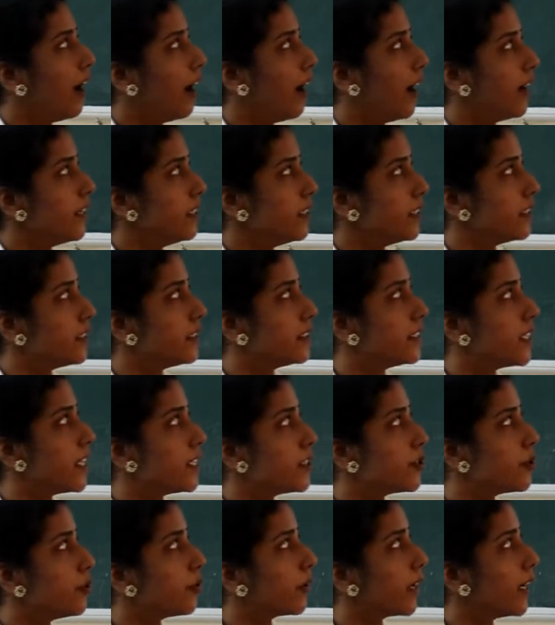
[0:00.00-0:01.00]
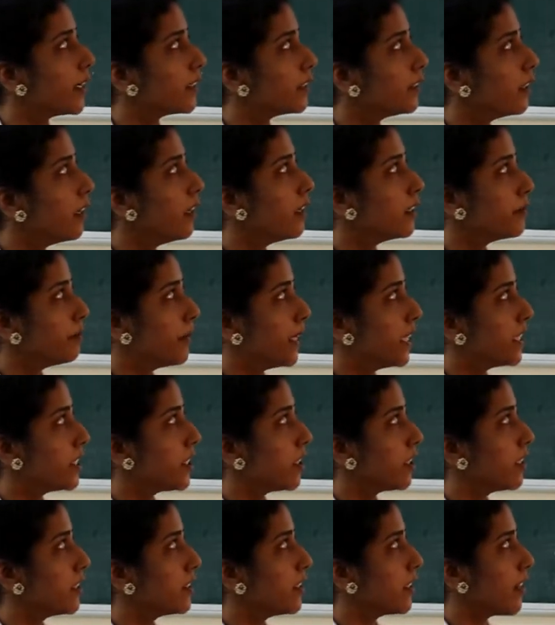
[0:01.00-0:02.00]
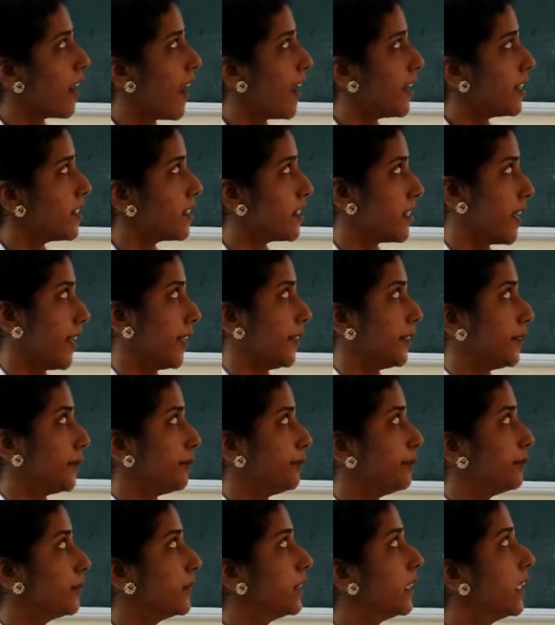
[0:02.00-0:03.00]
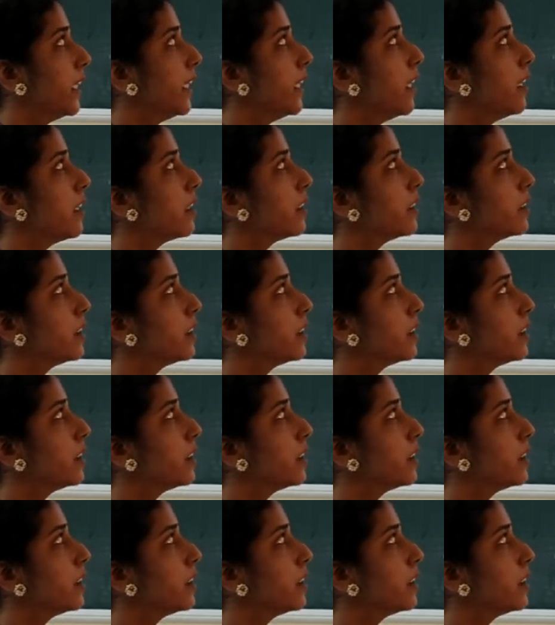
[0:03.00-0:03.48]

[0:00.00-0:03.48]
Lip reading: And just look at the picture with the right side. Here